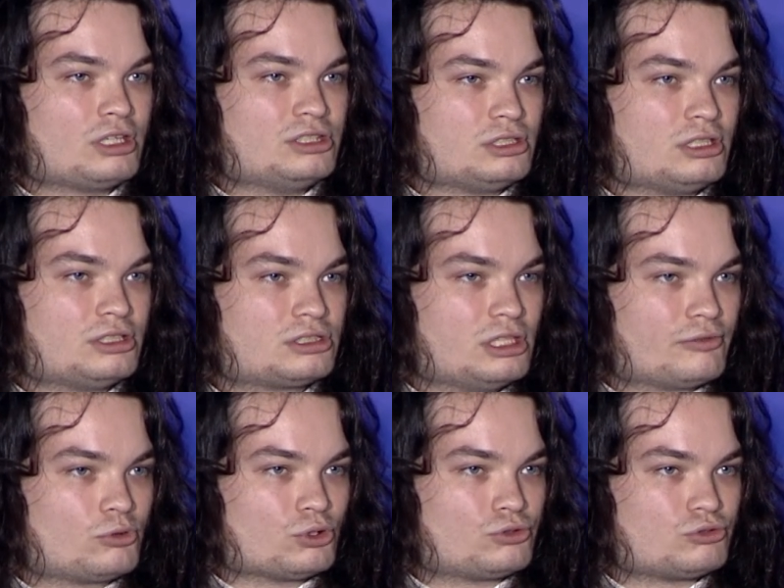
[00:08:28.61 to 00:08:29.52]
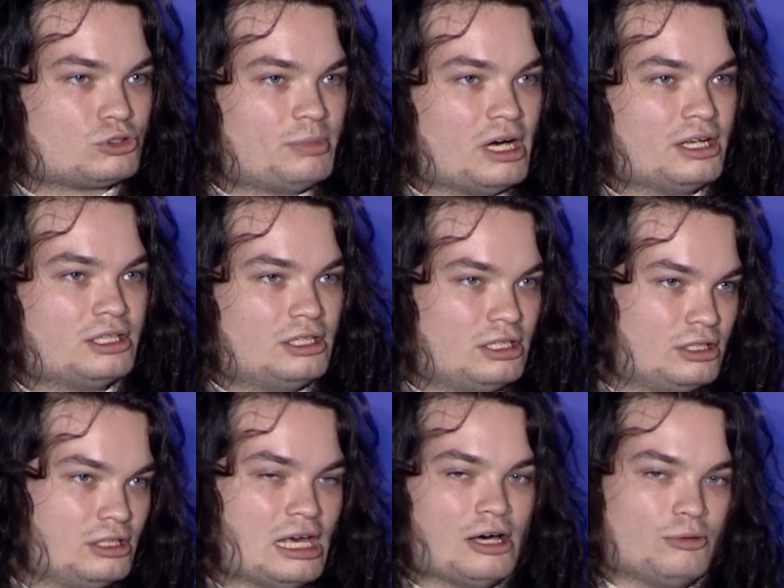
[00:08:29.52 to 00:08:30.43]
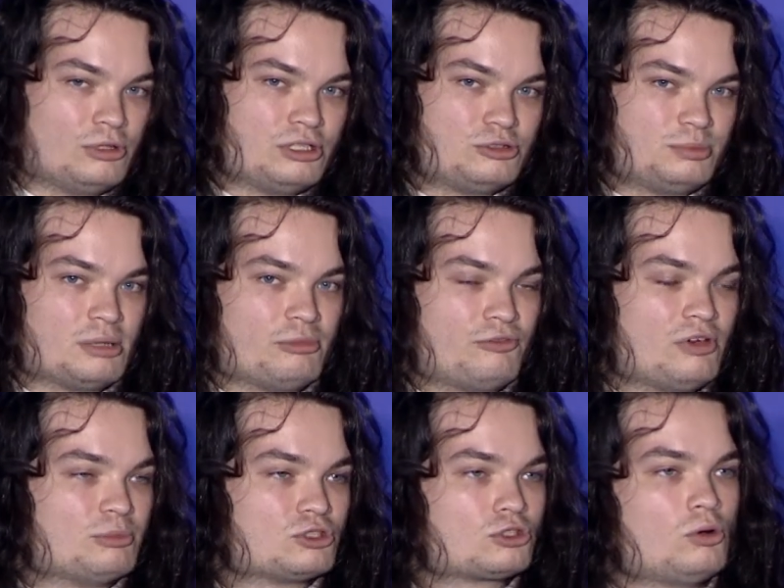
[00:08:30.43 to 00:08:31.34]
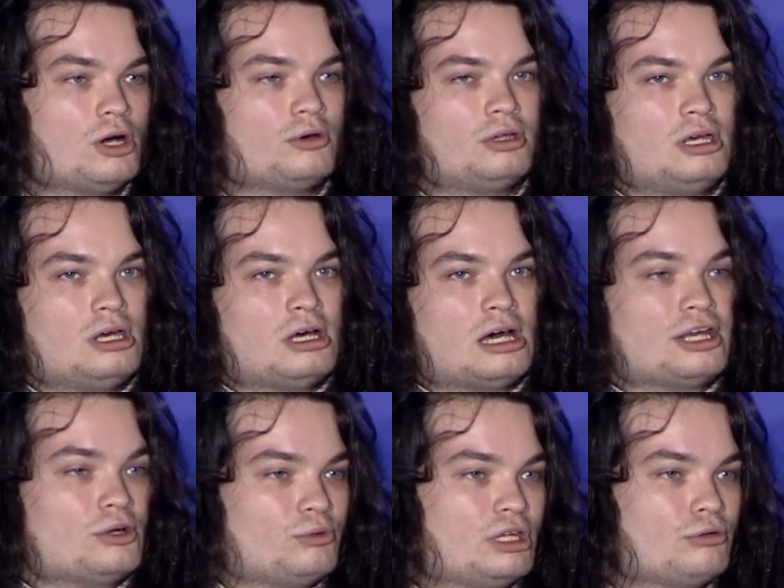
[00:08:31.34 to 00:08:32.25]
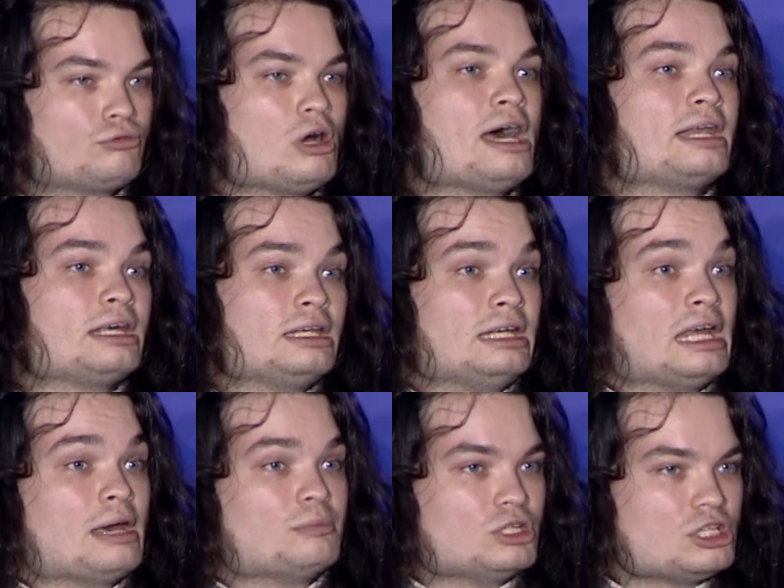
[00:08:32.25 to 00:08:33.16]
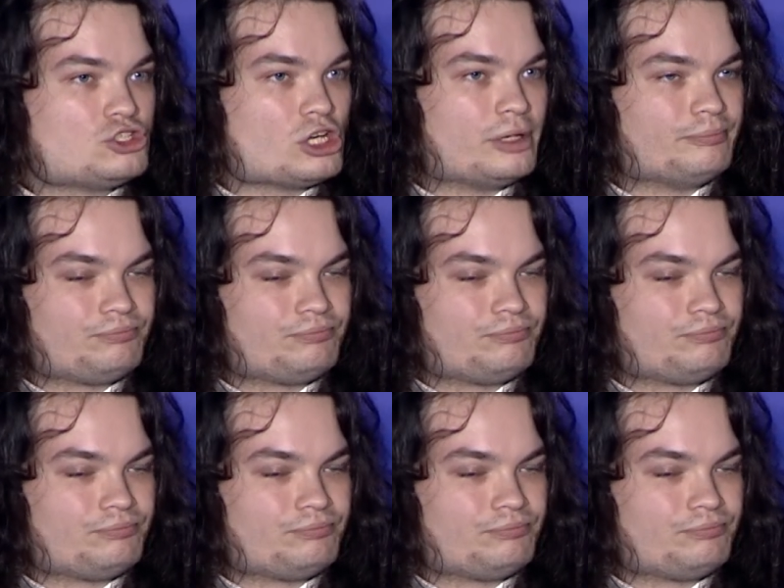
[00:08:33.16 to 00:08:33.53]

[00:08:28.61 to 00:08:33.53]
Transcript: And Zelensky, of course, responded, and now what has become a famous quote, "I don't need ride, I need ammunition."